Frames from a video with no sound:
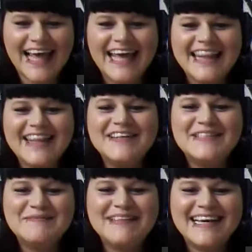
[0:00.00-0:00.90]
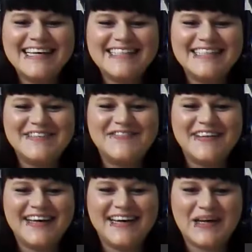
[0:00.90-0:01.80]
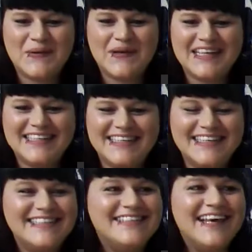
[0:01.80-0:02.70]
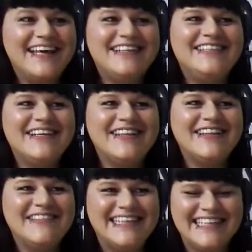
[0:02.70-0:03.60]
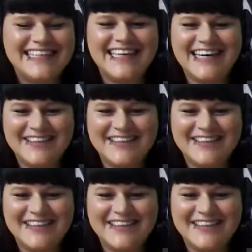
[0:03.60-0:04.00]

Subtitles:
There's some negative qualities to living in a